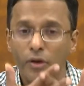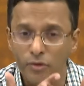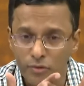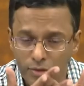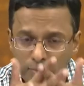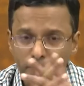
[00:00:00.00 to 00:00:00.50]

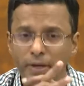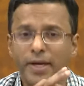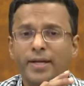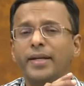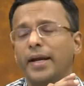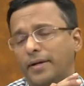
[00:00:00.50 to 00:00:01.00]
You simply
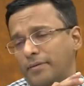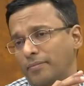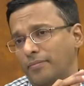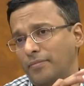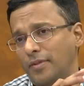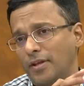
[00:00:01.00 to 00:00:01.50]
integrate
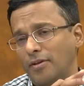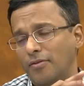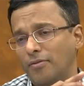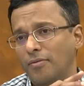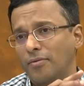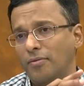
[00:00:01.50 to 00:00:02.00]

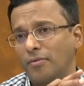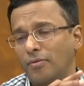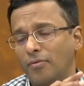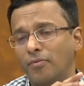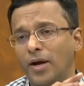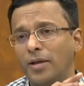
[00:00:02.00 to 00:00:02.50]

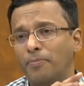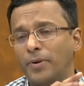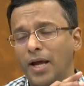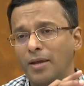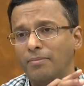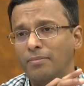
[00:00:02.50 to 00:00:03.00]
y
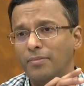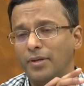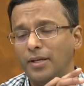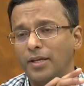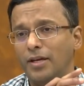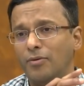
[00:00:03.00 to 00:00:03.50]
prime
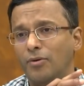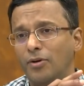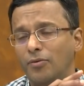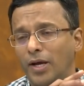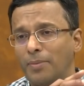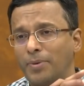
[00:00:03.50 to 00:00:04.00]
equal
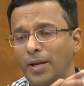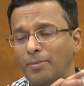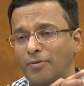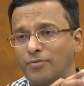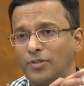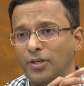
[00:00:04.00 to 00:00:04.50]
to y prime
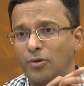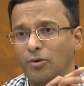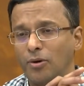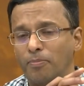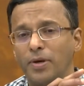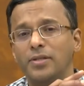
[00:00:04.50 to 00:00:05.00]
of
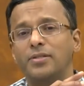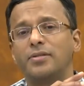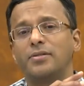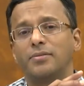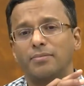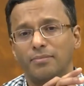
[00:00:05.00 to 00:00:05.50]
0
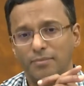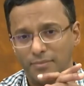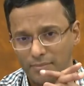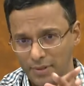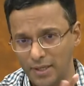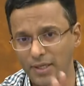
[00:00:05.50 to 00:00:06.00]
plus
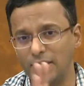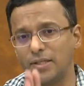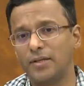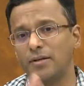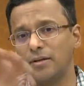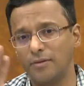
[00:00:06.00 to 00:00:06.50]

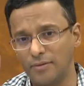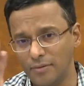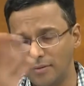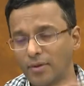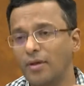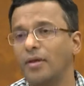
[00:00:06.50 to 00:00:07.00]
integral
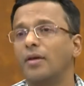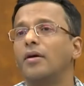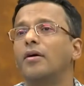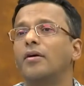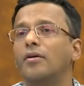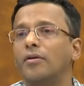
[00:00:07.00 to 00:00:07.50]

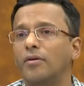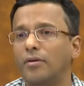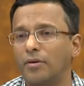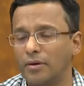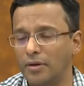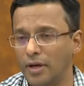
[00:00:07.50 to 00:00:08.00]

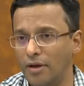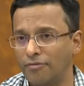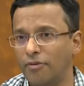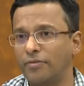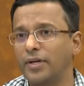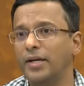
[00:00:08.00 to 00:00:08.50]
f
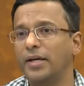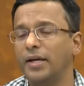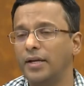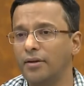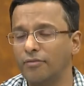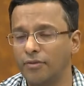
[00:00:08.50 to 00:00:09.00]
of t
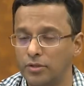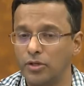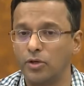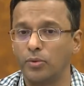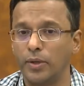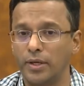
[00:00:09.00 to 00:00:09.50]
dt from
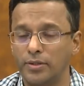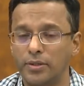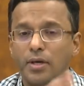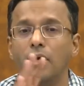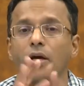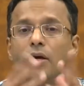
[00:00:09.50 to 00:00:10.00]
0 to x.
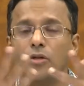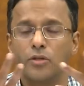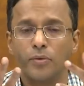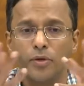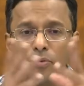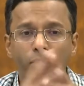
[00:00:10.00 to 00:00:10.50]
So,
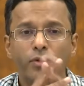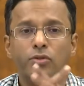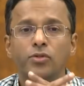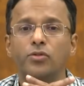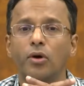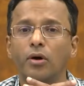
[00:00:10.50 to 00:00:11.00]
when you want to
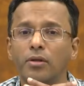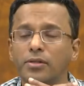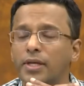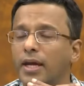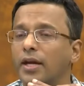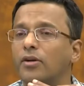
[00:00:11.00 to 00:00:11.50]
solve
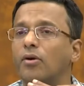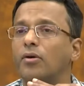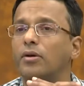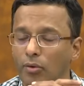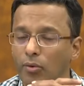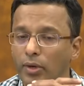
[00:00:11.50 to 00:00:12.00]
second
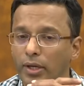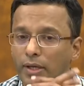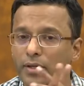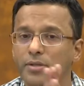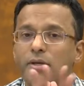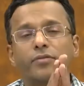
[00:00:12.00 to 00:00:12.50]
order
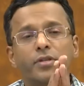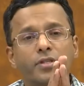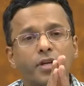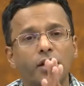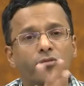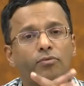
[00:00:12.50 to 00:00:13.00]
ODEs, this
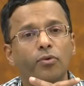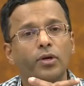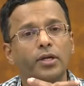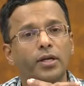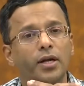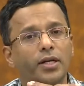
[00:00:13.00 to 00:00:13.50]
kind of
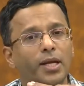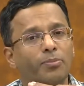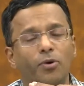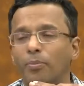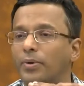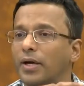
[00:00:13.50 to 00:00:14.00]
Volterra type
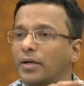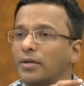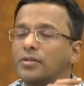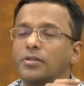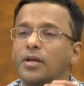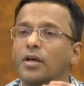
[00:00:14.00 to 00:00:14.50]

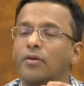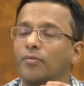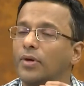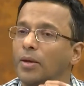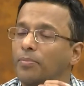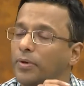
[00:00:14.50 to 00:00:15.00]
operators
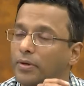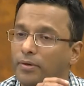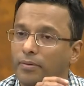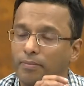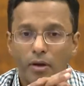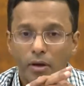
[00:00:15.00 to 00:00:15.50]
will appear.
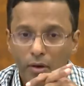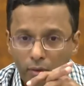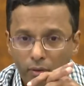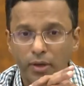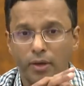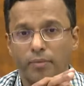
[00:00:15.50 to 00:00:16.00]

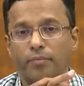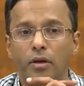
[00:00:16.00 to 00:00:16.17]
Okay.